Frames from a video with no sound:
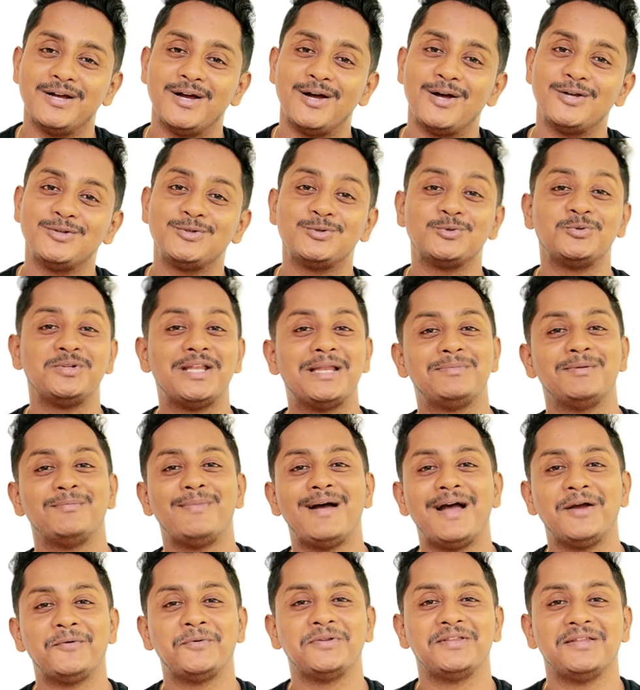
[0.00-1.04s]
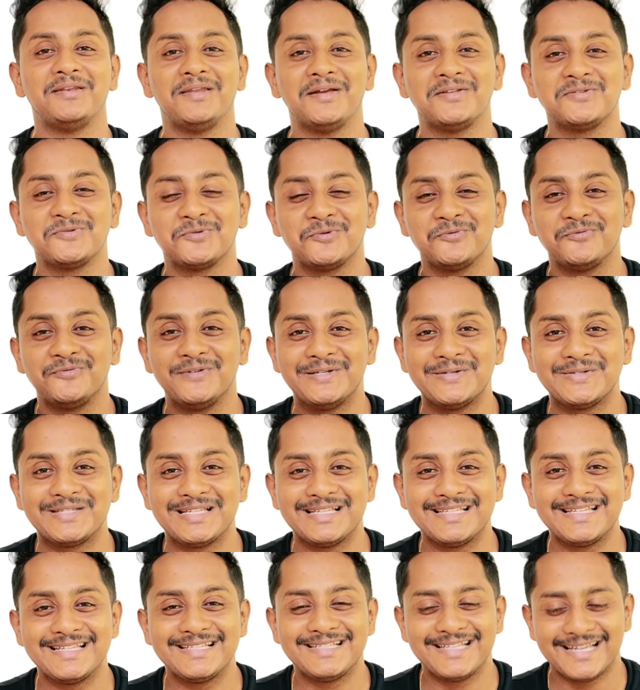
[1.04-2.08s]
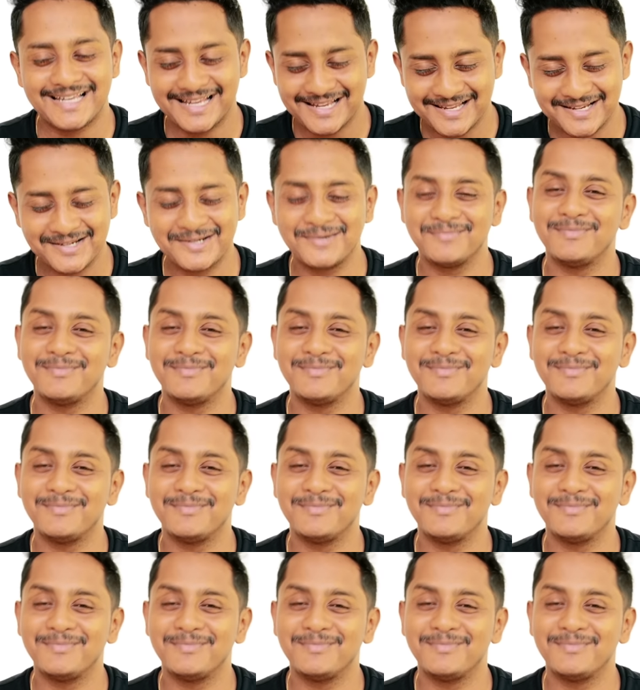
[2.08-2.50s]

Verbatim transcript: Uh, soon I'll be back with the next set of video. Till then, take care.